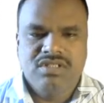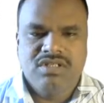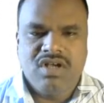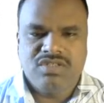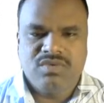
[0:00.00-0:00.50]

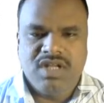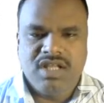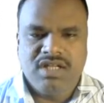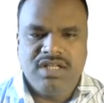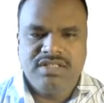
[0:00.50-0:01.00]
causal
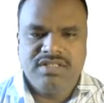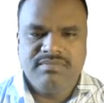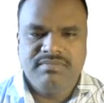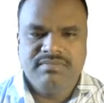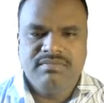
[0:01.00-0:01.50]

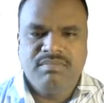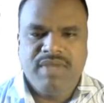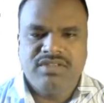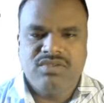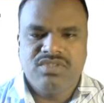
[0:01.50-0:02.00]
organism,
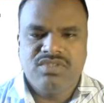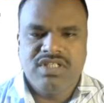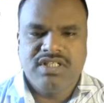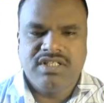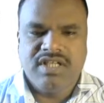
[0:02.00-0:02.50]

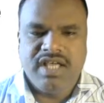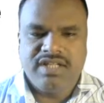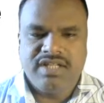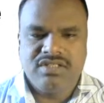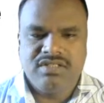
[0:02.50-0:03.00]
pathogenic
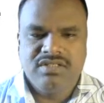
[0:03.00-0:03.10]
character,